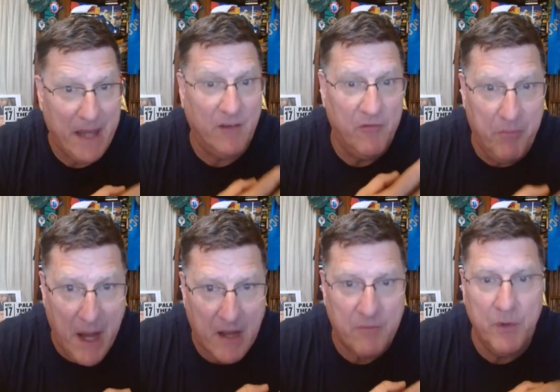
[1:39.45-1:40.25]
The Battle
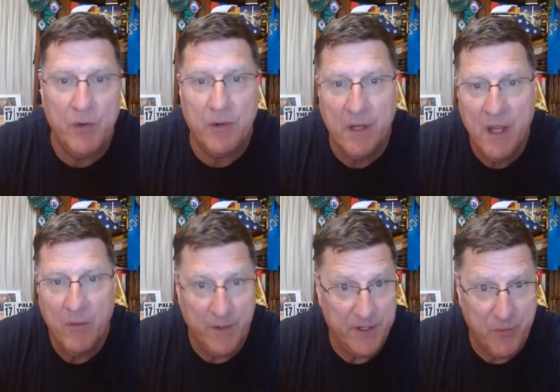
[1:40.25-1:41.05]
of Bakhmut,
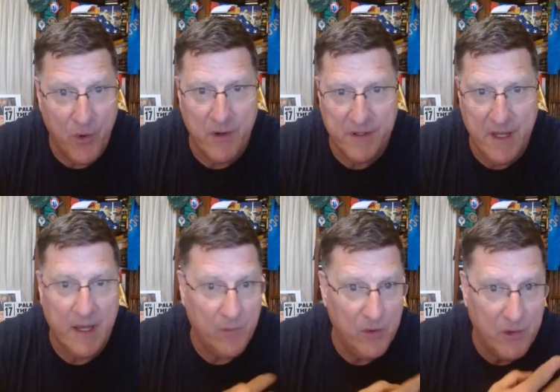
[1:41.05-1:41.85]
when this war
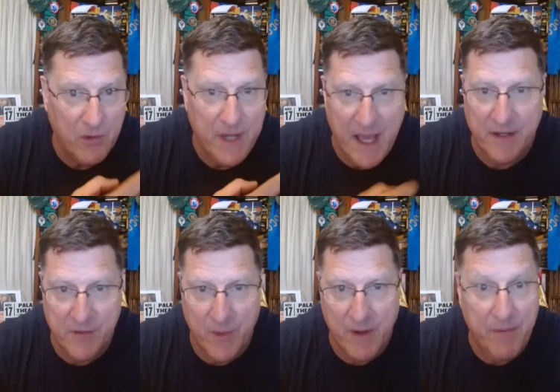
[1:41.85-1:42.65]
is done, will go
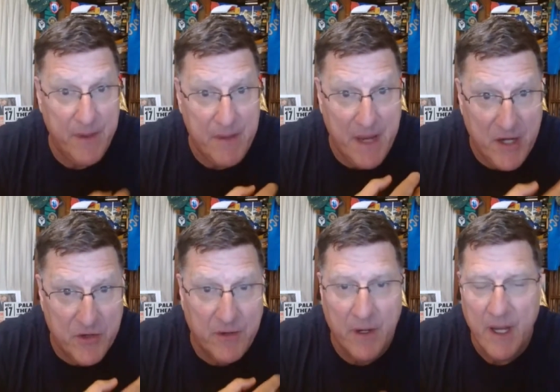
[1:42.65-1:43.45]
down as one of the
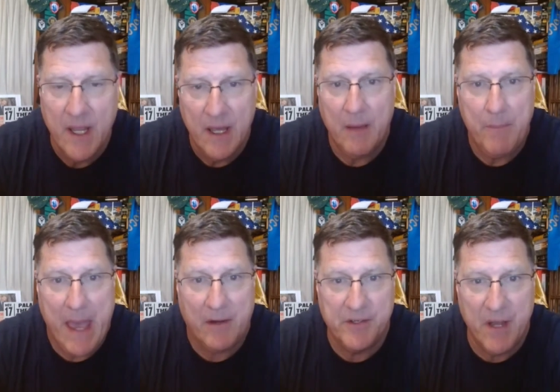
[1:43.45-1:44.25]
major
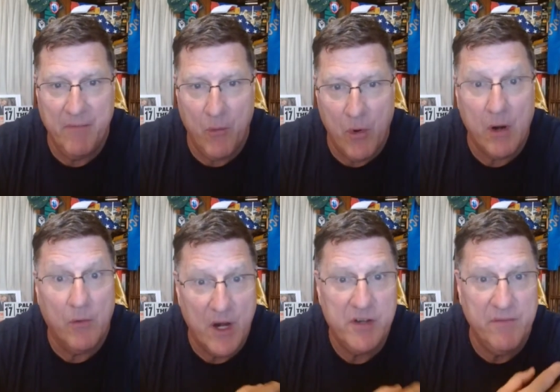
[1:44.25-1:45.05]
uh, battles of the
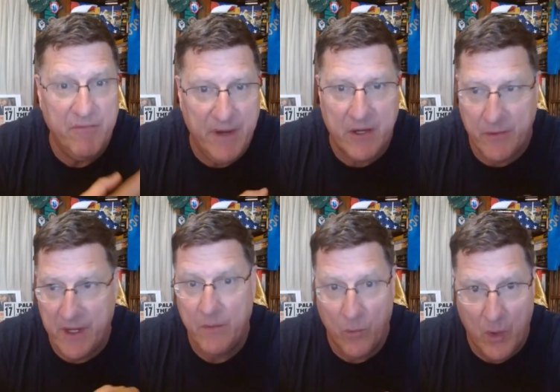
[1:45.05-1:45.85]
war, a Russian
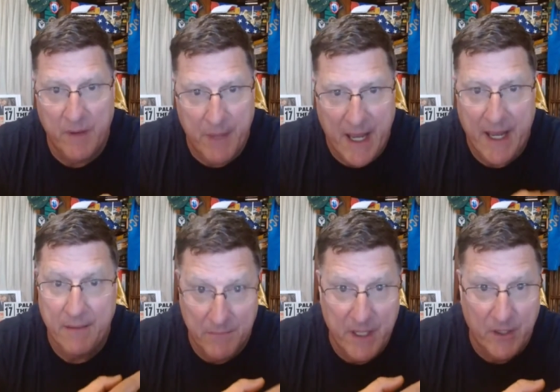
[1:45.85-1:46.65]
victory won
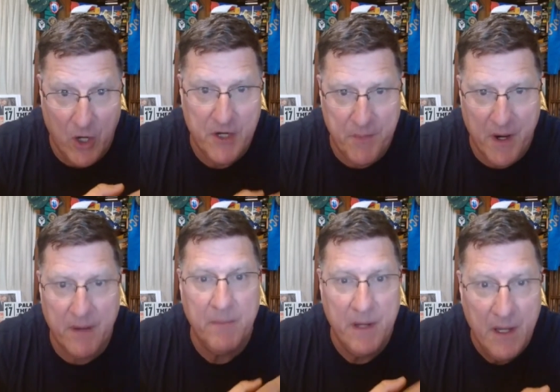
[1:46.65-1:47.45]
by, in
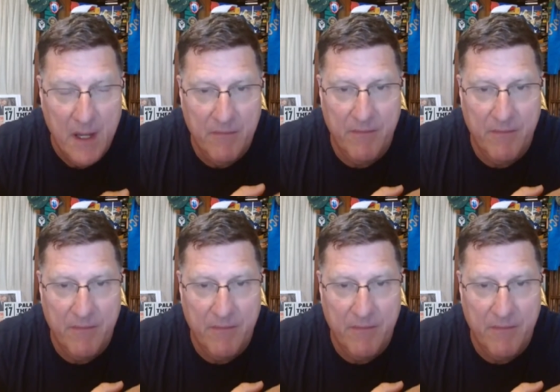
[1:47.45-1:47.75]
large part,